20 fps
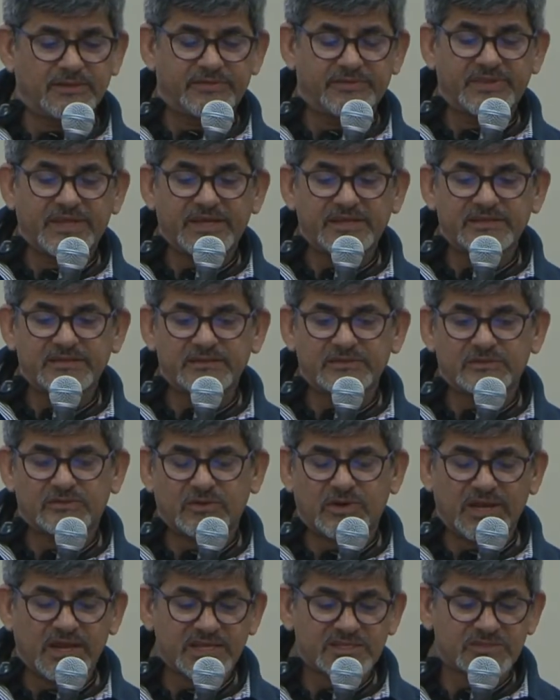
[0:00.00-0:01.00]
Then
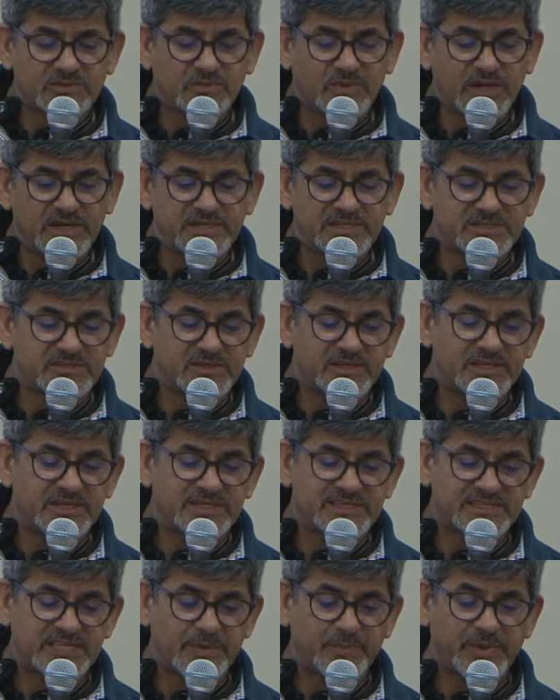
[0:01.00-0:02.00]
the last one is
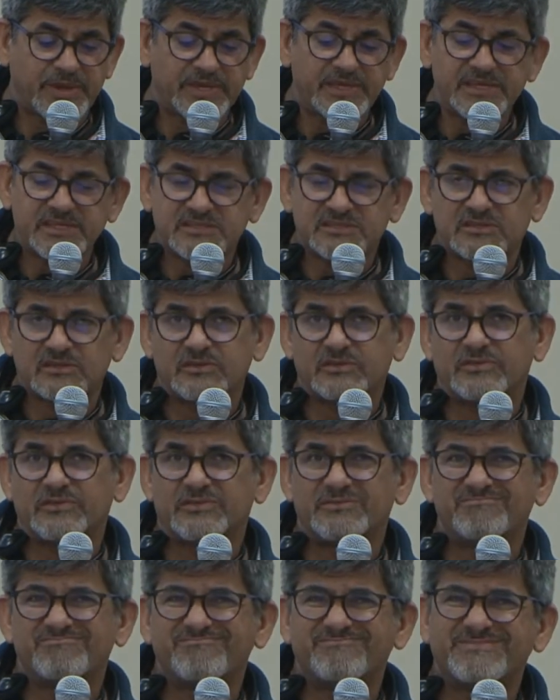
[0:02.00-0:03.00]
XAPI.
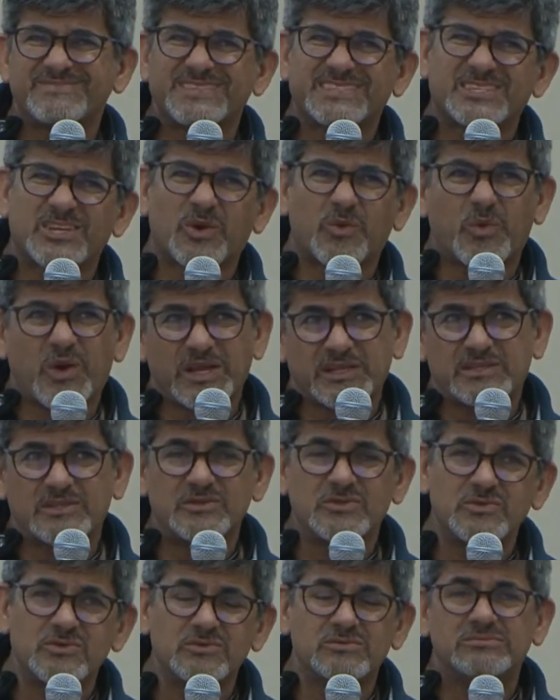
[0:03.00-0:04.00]
It's a quite
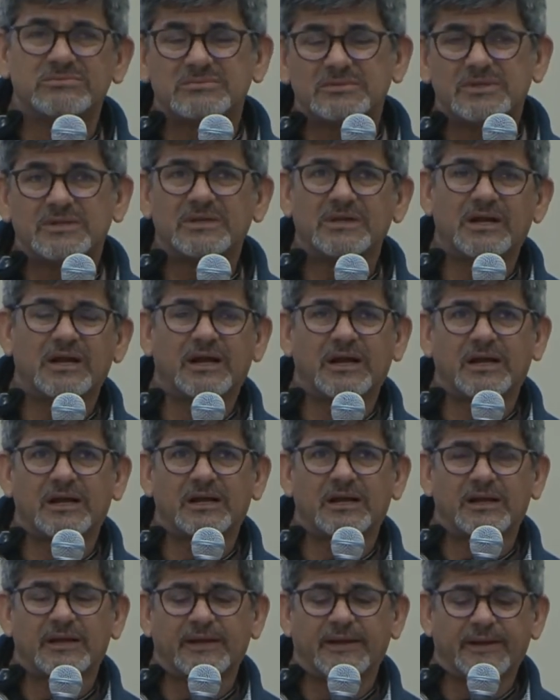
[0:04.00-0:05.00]
new
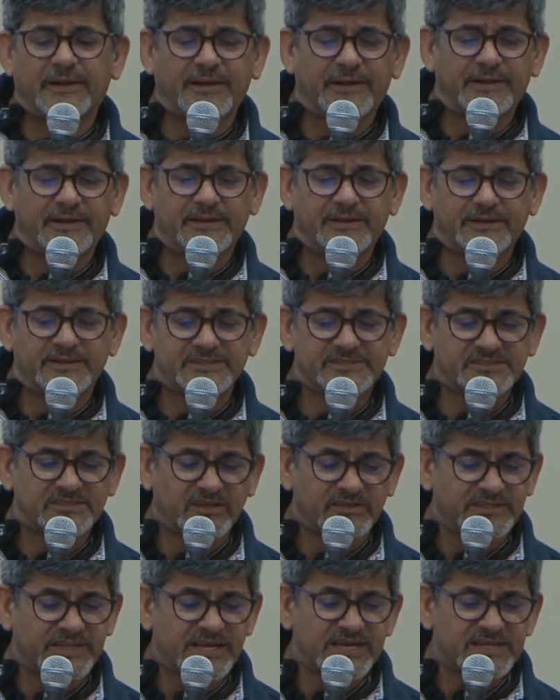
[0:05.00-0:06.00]

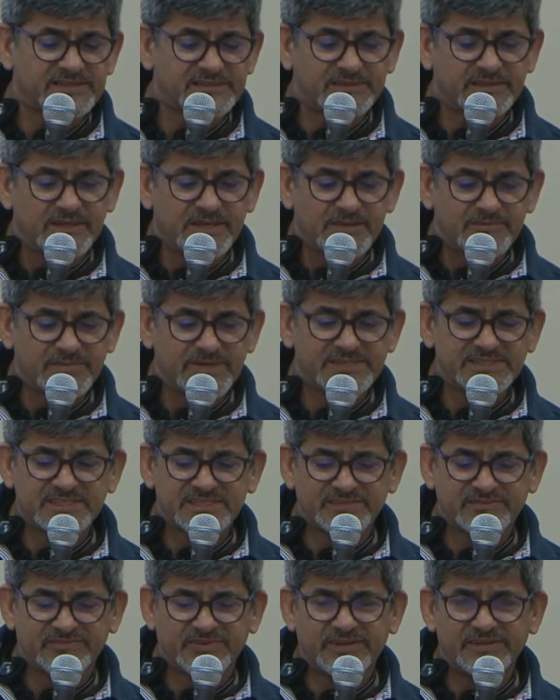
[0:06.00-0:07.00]
standard, but
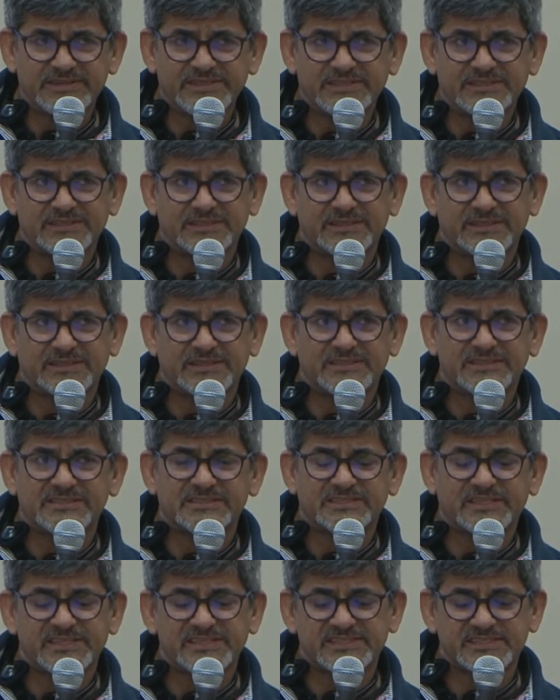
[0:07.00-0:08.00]
it's very
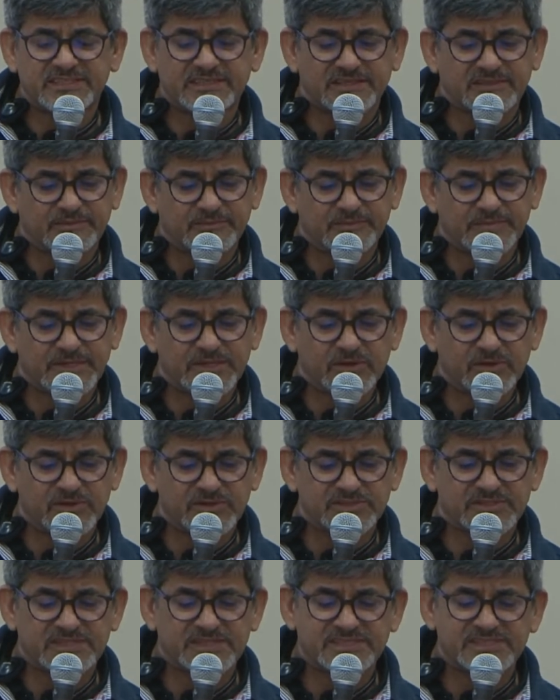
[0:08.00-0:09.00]
interesting
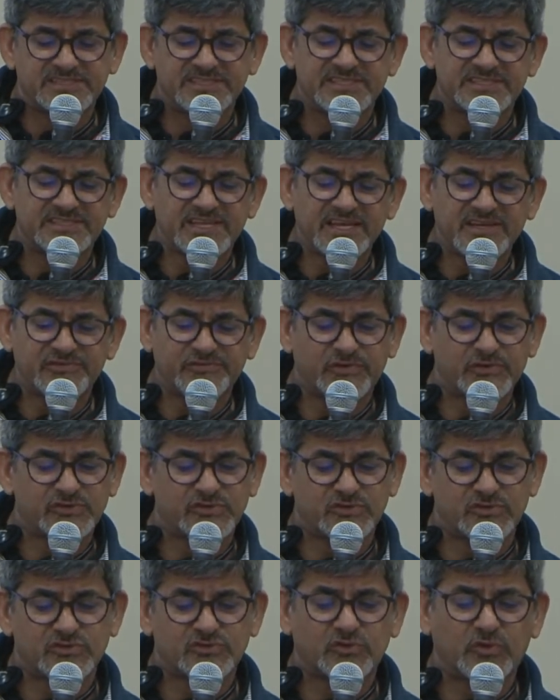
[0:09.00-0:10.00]
because it's designed for
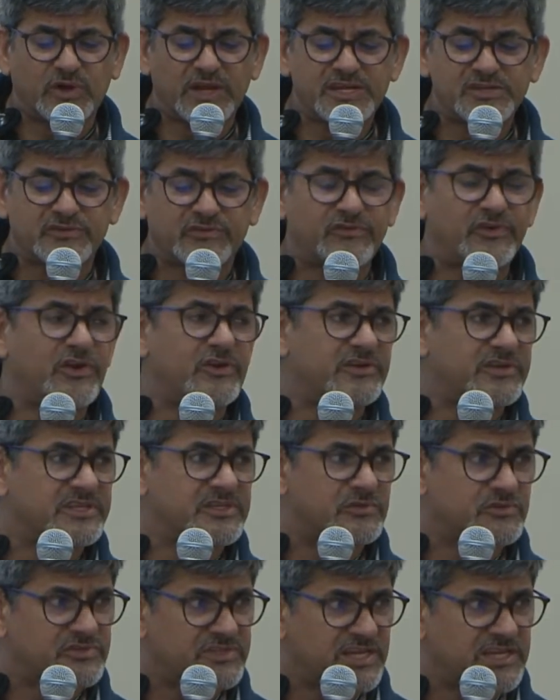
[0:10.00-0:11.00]
the storage of
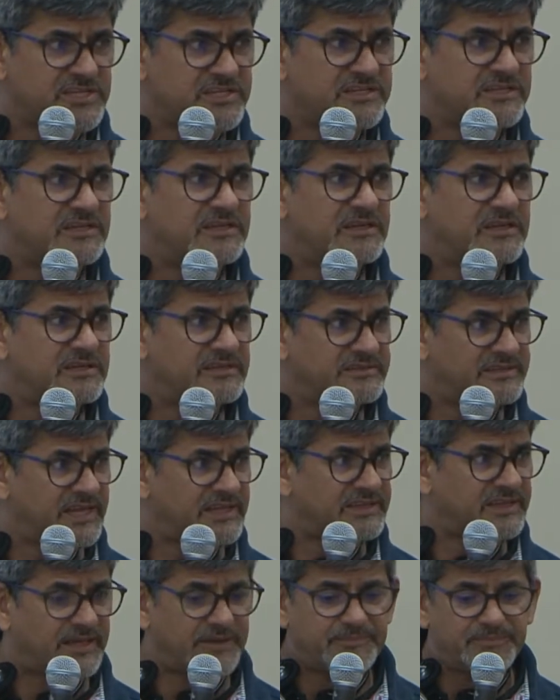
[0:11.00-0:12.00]
learning usage
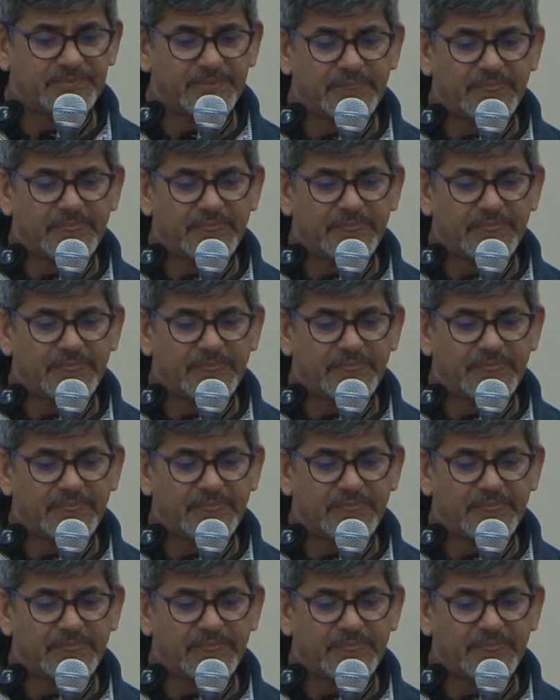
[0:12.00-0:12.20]
data.